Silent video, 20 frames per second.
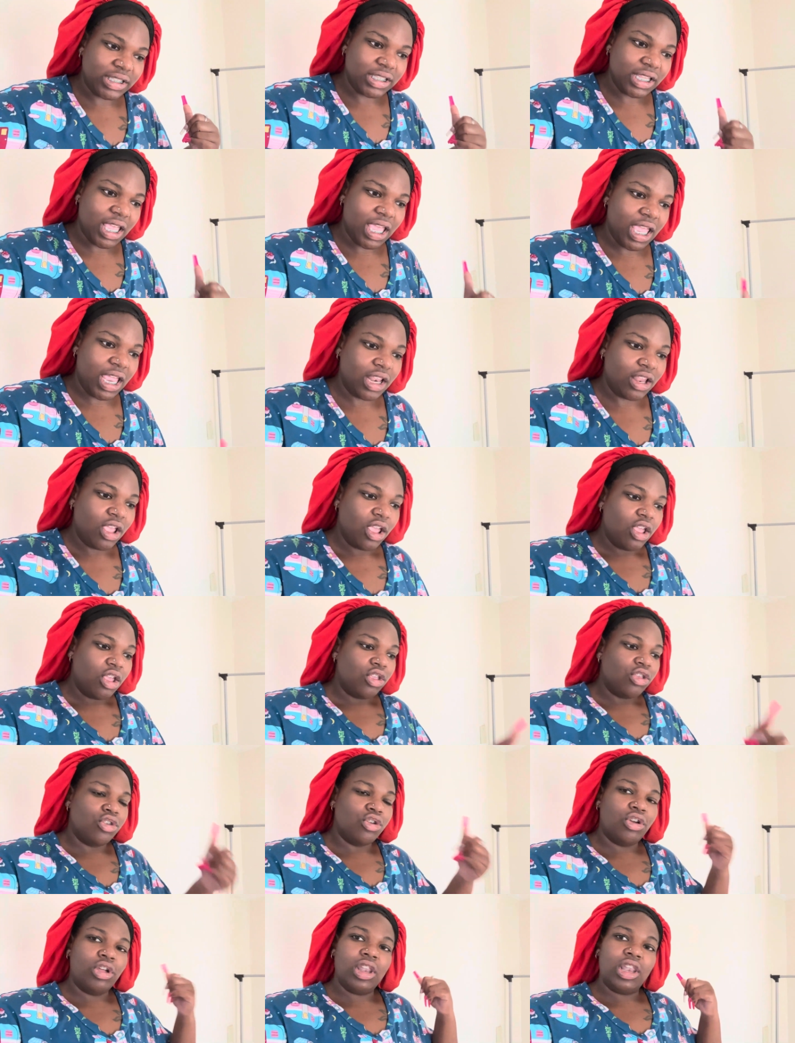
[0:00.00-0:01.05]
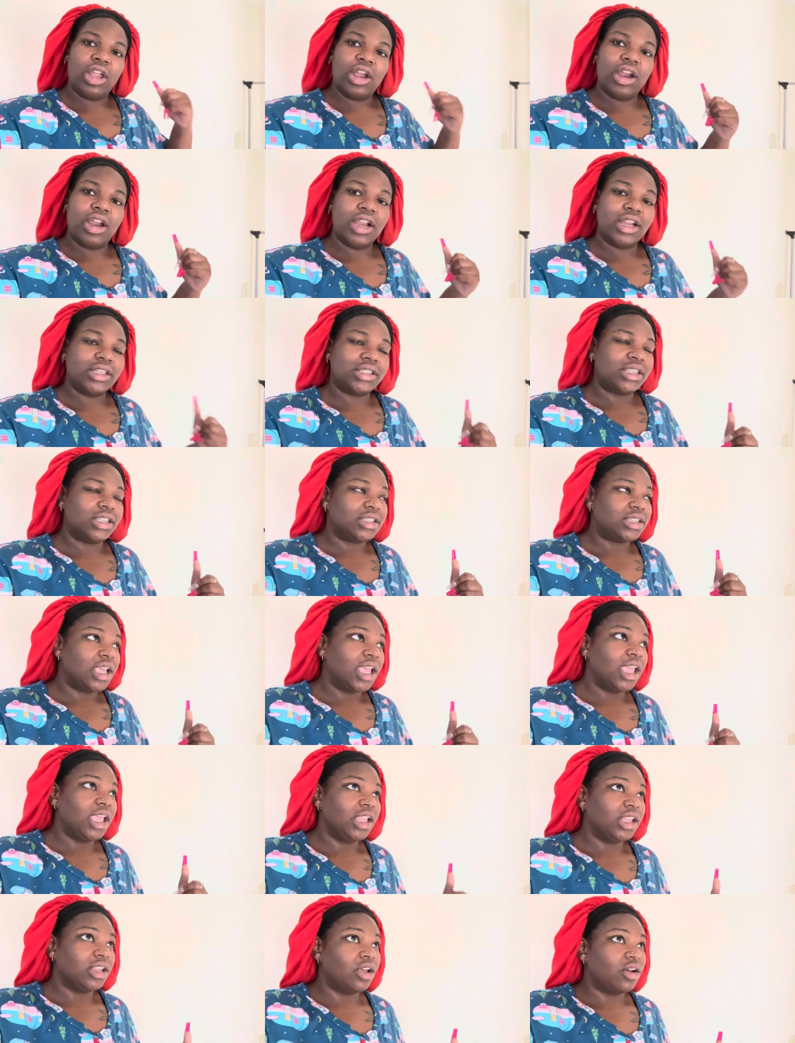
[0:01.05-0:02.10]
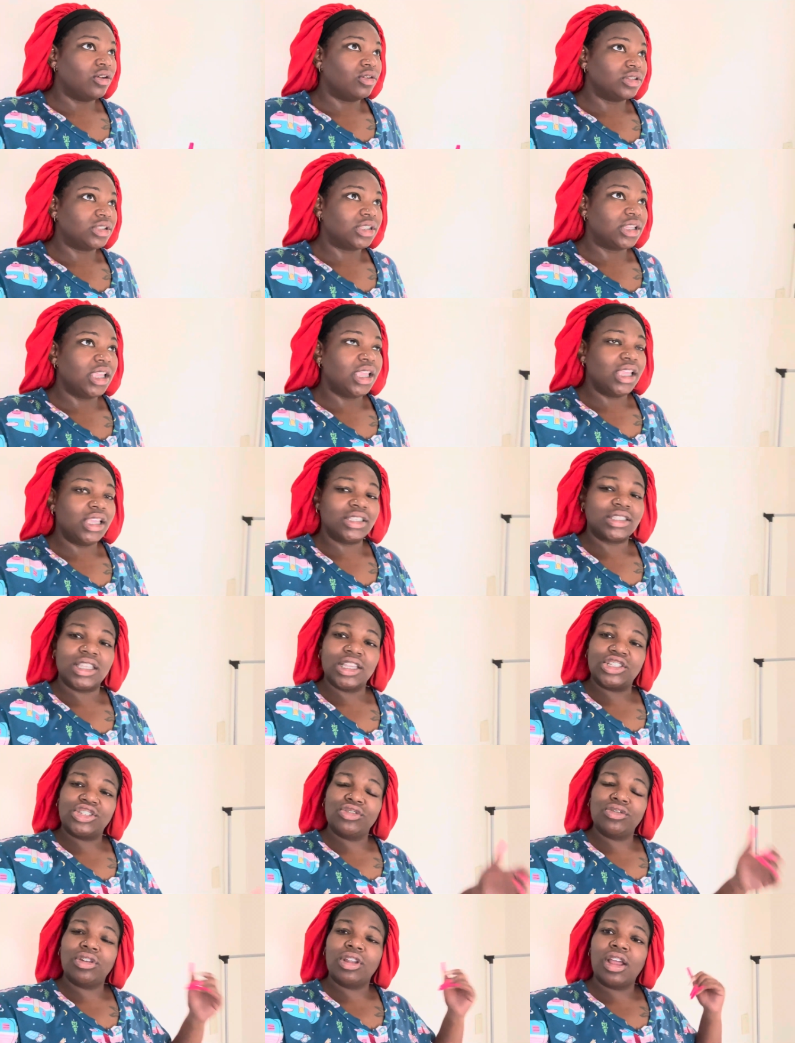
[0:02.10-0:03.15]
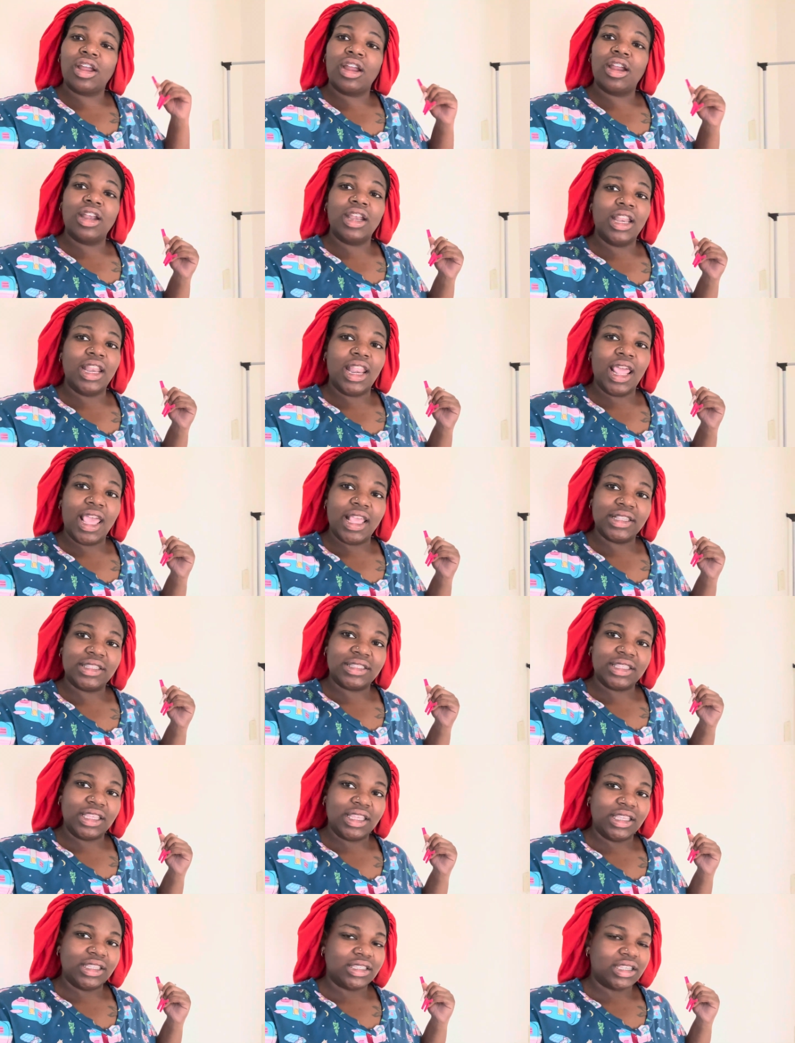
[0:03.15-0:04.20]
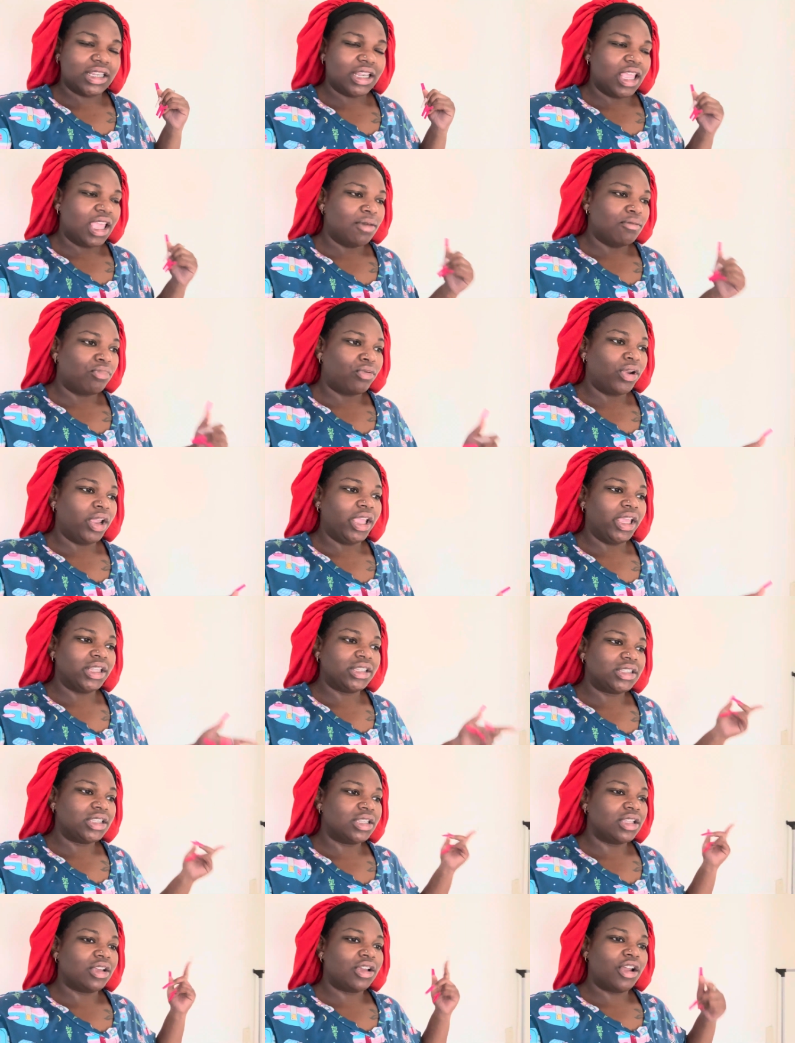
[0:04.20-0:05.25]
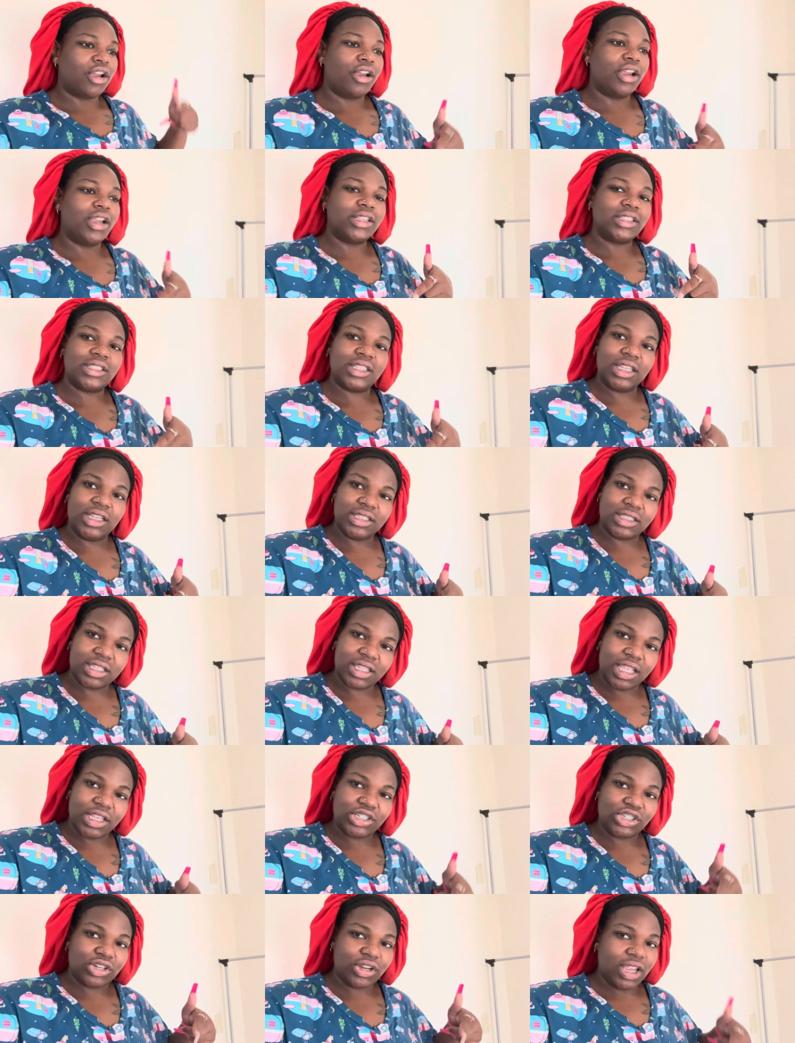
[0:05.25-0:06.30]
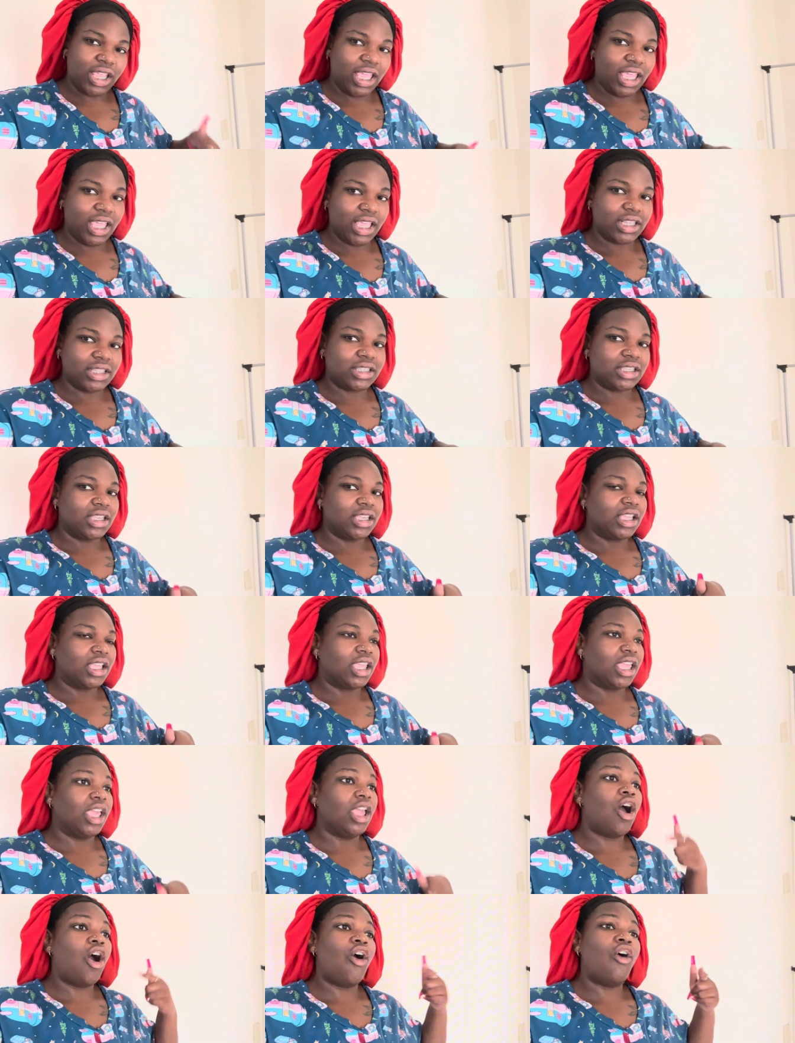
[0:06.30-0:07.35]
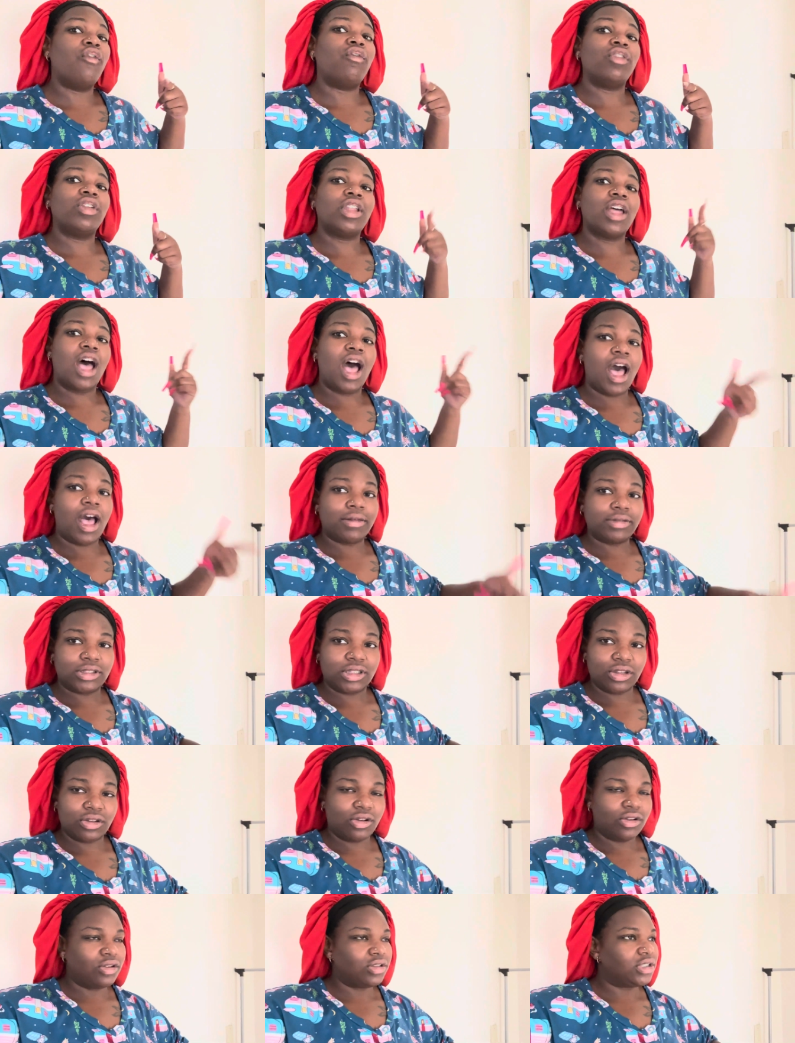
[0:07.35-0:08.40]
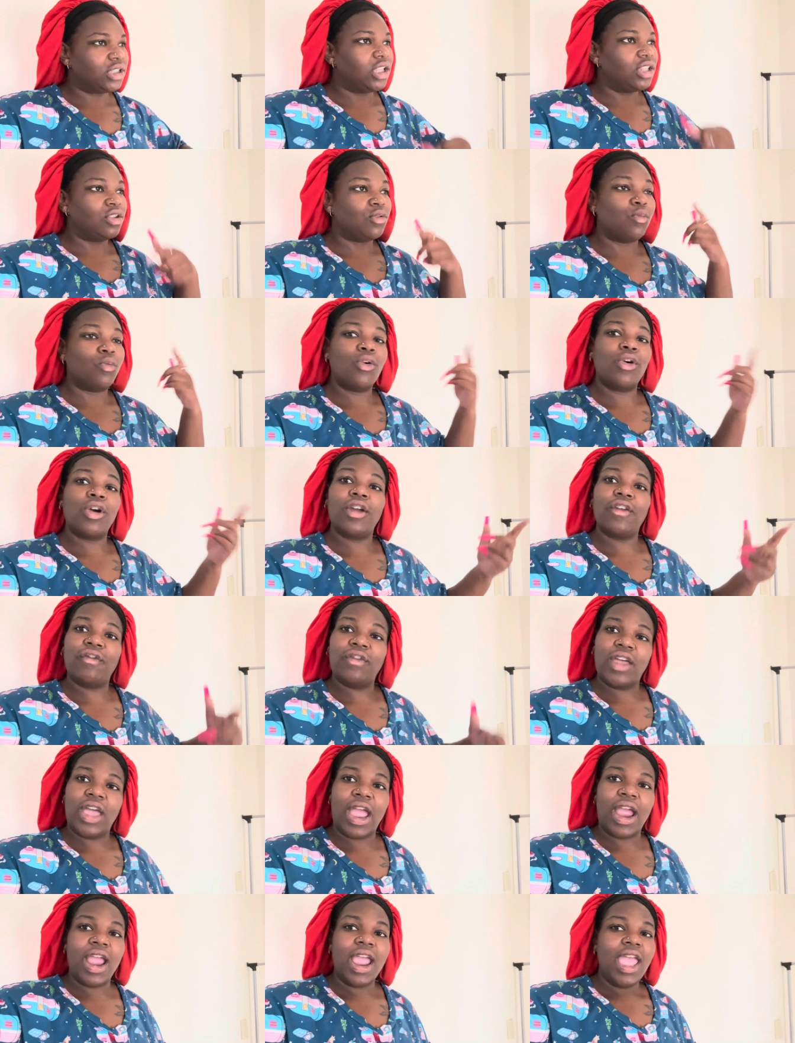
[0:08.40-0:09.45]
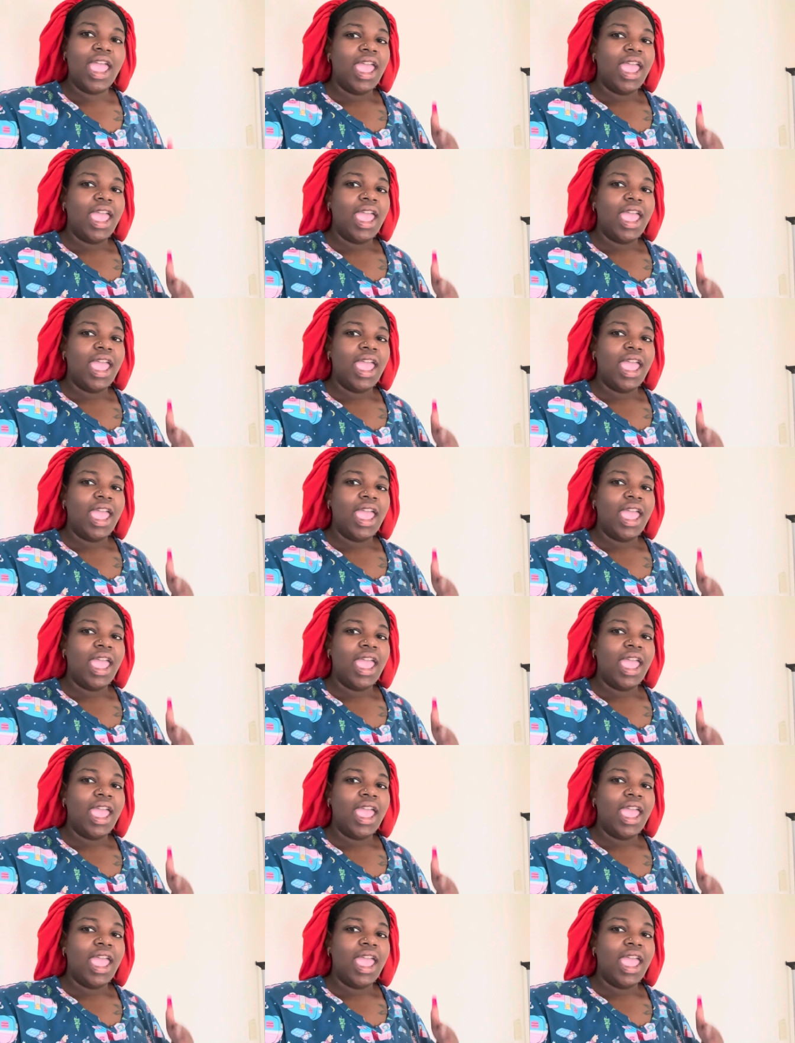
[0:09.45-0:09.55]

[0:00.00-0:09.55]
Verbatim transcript: and you'll learn to take those things that you learned in that season and bring it to the current season that you're in to get over the obstacles and the warfare